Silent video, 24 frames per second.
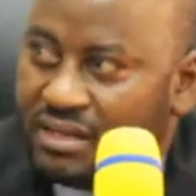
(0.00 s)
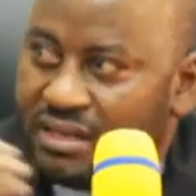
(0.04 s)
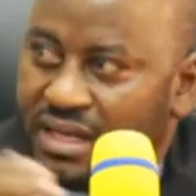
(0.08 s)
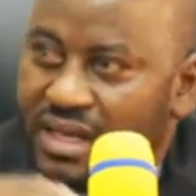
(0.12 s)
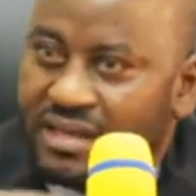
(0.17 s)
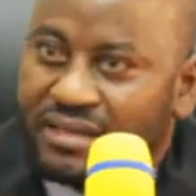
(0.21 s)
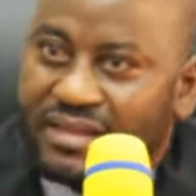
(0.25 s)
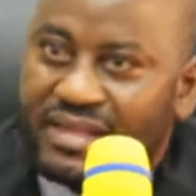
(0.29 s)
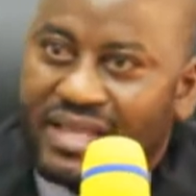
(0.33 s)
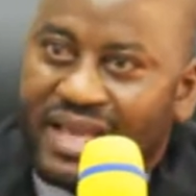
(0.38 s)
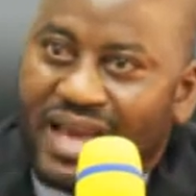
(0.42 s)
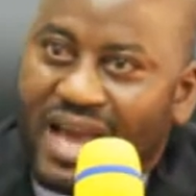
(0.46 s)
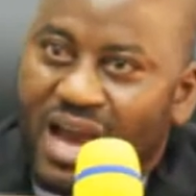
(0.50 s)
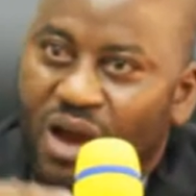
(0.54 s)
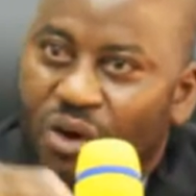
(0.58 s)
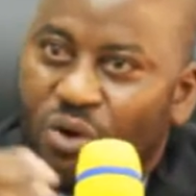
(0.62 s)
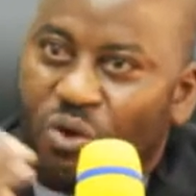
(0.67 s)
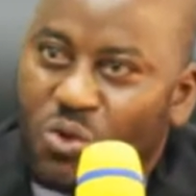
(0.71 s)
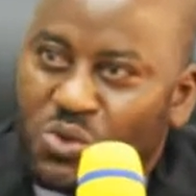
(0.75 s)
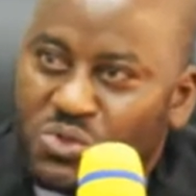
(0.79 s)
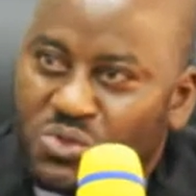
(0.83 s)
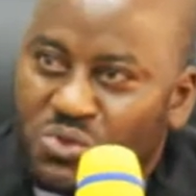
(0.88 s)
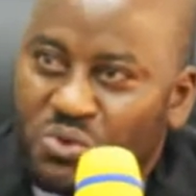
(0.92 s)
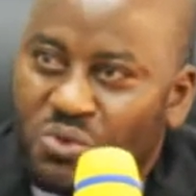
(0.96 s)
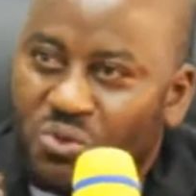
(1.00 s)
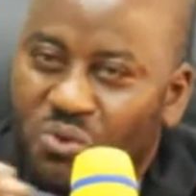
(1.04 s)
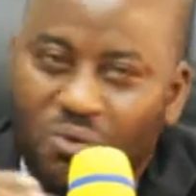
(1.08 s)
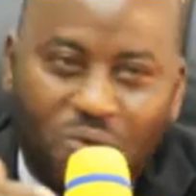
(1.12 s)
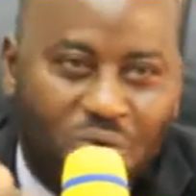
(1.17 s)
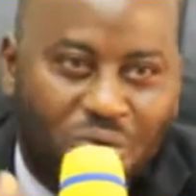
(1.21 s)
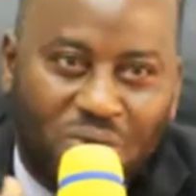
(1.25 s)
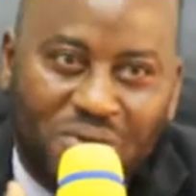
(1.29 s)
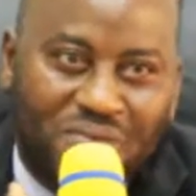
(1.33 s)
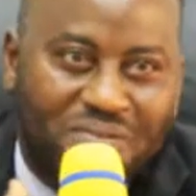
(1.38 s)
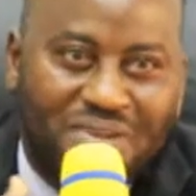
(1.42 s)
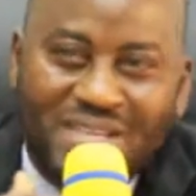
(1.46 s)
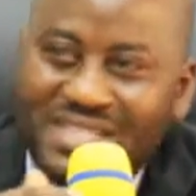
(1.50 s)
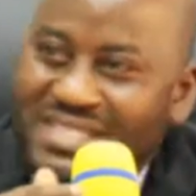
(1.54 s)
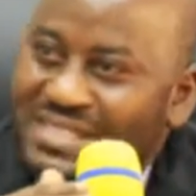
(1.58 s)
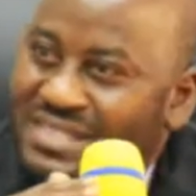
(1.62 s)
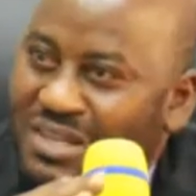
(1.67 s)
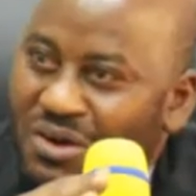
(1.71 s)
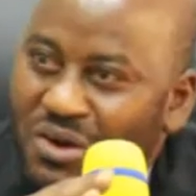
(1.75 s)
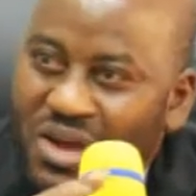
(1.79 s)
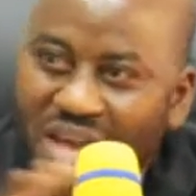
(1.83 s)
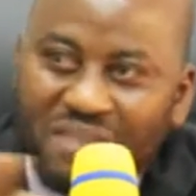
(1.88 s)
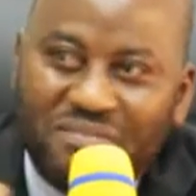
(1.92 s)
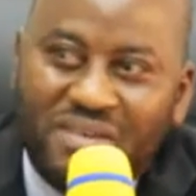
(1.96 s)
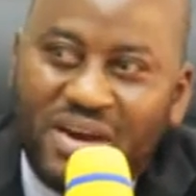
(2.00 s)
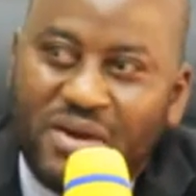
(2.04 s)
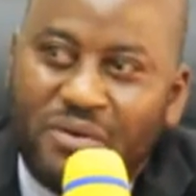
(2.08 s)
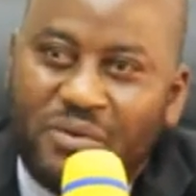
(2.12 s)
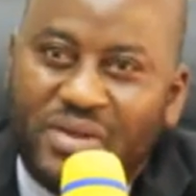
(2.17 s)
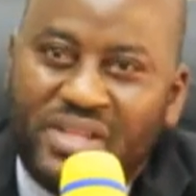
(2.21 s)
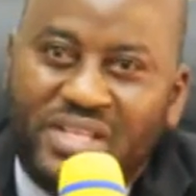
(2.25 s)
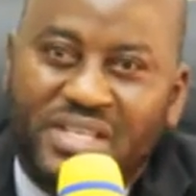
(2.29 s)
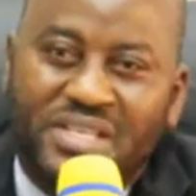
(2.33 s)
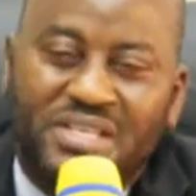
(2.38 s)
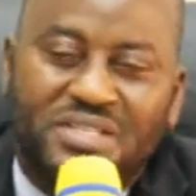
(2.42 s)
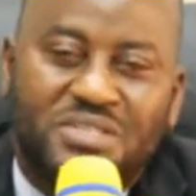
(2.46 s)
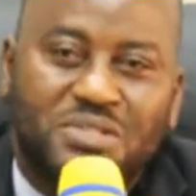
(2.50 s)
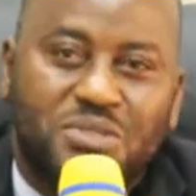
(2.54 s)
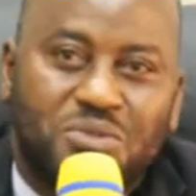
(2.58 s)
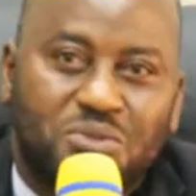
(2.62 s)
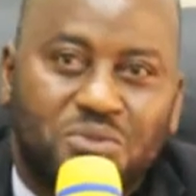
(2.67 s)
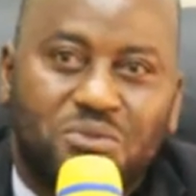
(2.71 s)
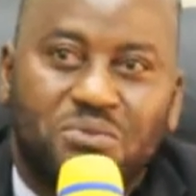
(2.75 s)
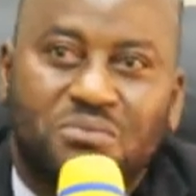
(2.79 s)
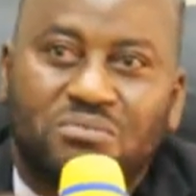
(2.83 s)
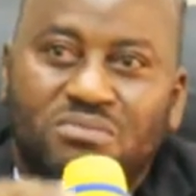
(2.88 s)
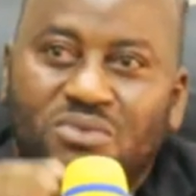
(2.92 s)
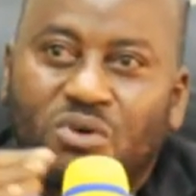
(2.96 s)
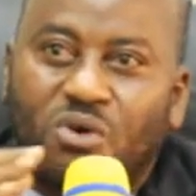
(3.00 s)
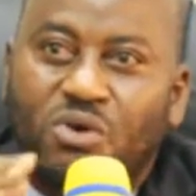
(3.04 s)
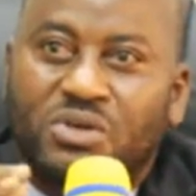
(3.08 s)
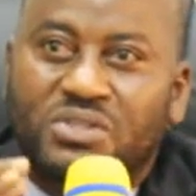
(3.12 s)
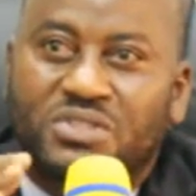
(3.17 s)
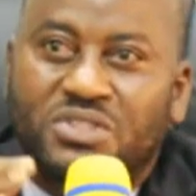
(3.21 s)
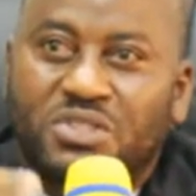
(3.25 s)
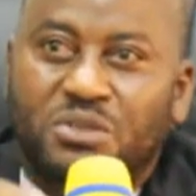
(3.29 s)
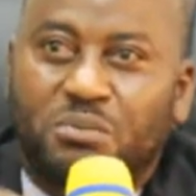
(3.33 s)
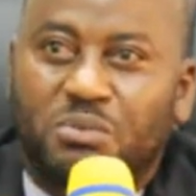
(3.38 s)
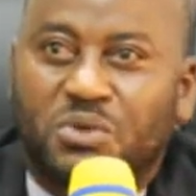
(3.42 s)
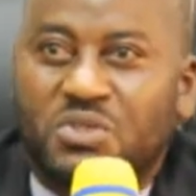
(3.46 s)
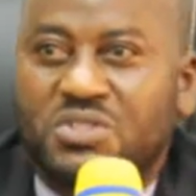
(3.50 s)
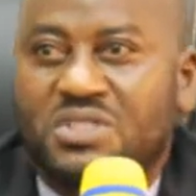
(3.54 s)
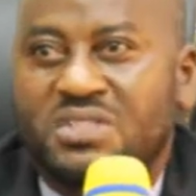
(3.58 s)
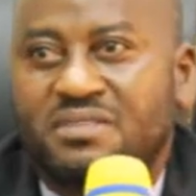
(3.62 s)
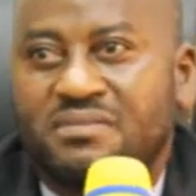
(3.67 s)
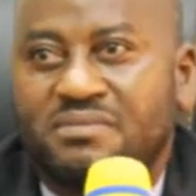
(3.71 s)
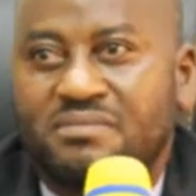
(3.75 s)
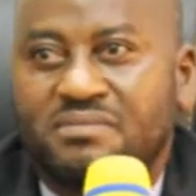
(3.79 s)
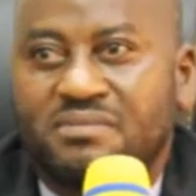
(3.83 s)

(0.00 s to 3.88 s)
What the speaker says: And they are also always ever ready to contribute